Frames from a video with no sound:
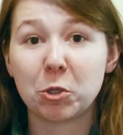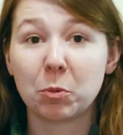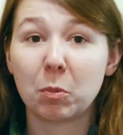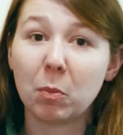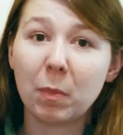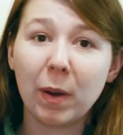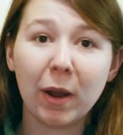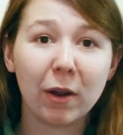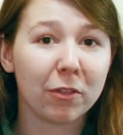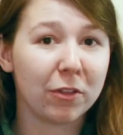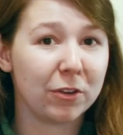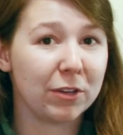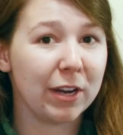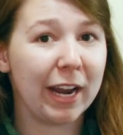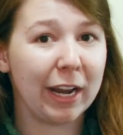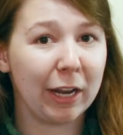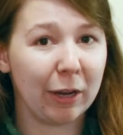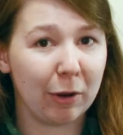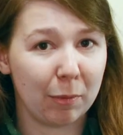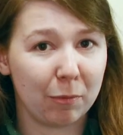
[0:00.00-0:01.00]
to prepare the
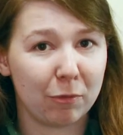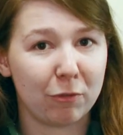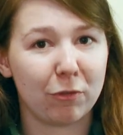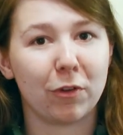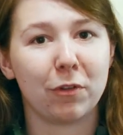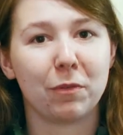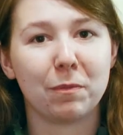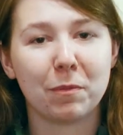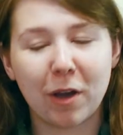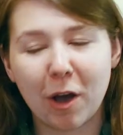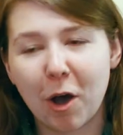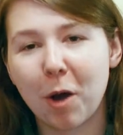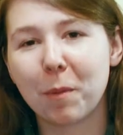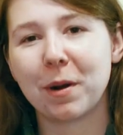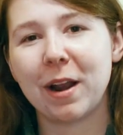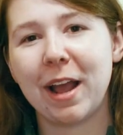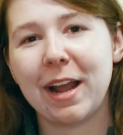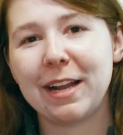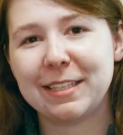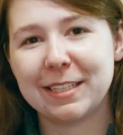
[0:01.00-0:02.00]
dining room for
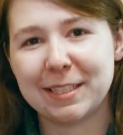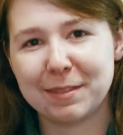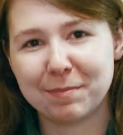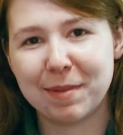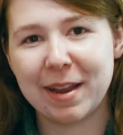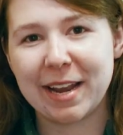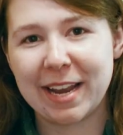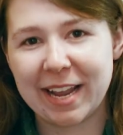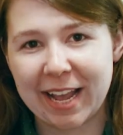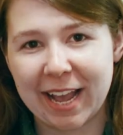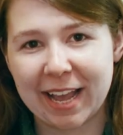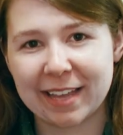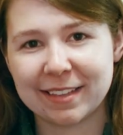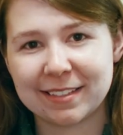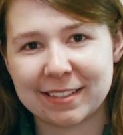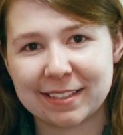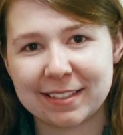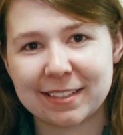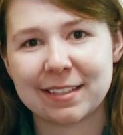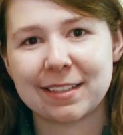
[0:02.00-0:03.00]
Auburn Heights' many
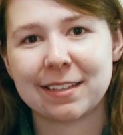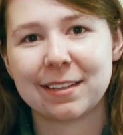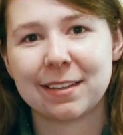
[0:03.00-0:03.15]
guests.